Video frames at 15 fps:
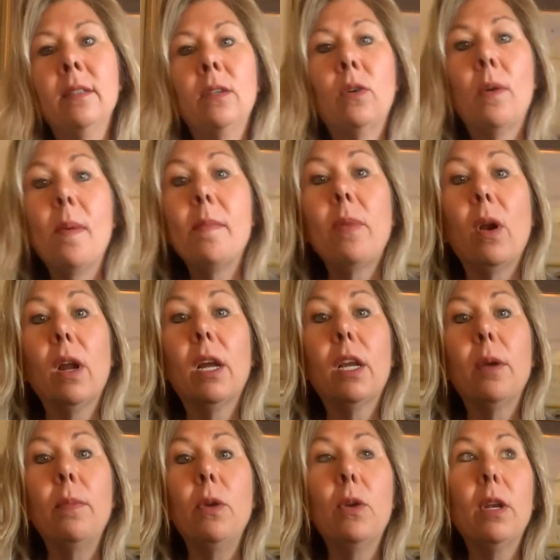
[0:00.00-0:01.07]
Remember,
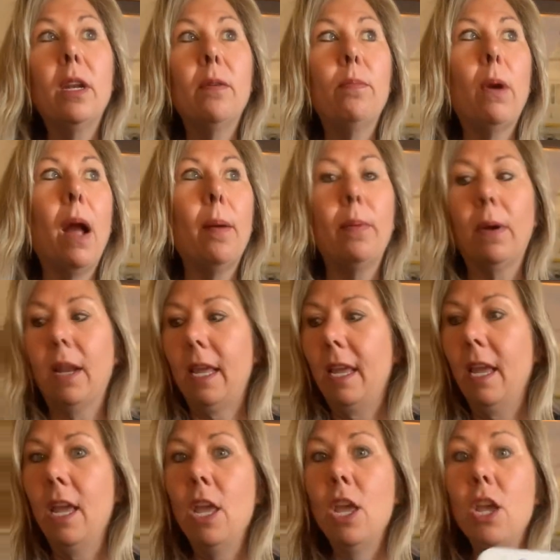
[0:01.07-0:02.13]
commutative property.
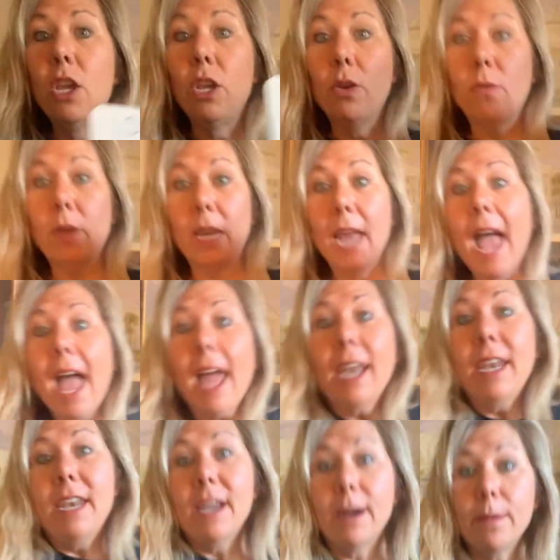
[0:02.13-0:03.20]
You can add
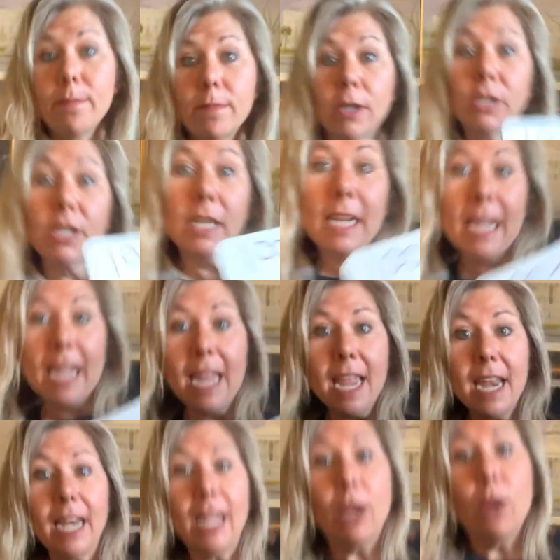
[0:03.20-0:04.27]
numbers in any